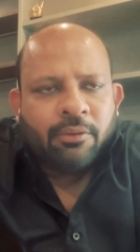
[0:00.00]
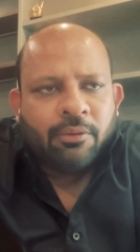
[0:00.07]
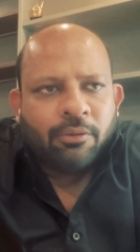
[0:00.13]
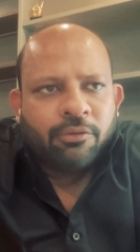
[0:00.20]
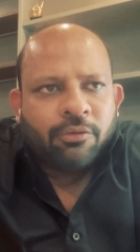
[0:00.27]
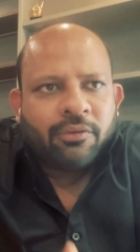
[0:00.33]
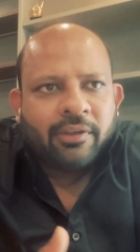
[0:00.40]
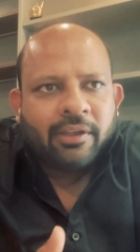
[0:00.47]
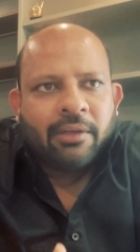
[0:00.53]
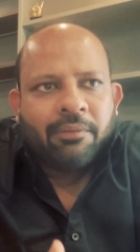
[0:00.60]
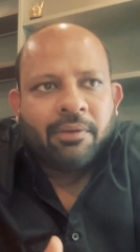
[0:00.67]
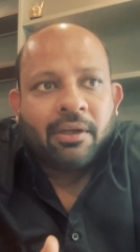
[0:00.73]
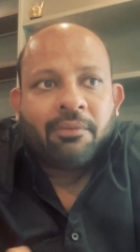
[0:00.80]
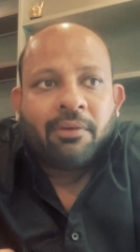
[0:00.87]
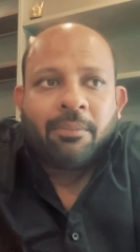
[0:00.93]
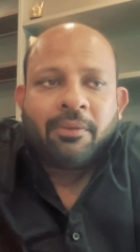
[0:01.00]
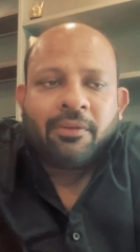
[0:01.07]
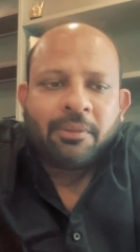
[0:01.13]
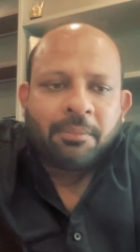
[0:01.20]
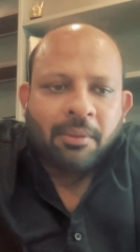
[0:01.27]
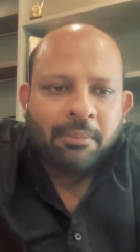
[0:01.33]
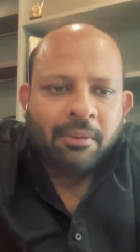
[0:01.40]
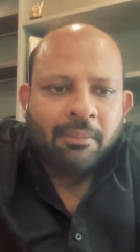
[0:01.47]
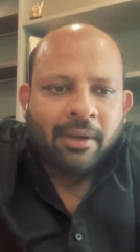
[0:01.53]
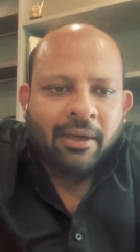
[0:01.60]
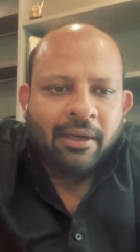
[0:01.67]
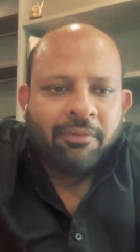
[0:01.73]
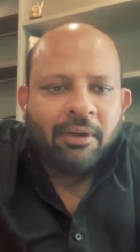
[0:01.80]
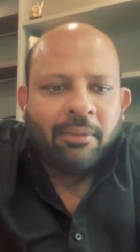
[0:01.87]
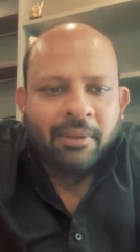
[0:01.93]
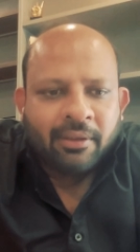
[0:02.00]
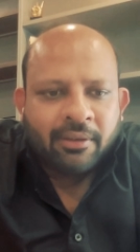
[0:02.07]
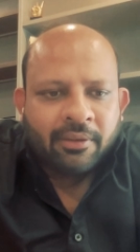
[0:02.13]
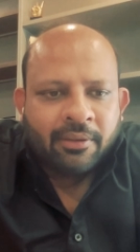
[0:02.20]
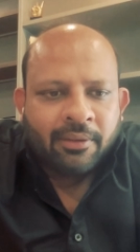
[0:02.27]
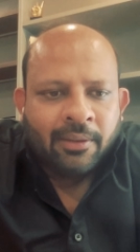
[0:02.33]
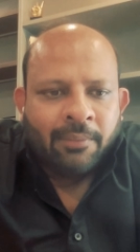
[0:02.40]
also see giving a 1% payment plan every month.